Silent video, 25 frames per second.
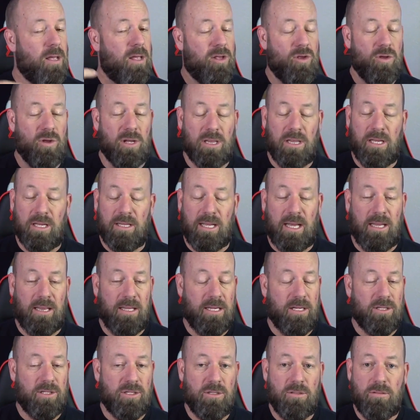you can click that
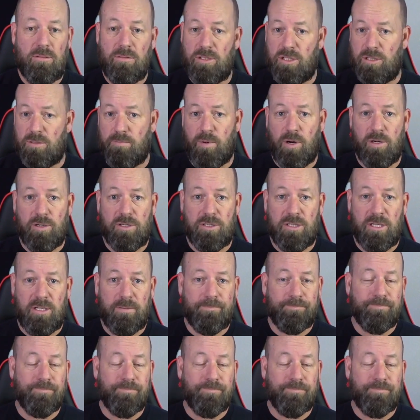link too, just purchase it.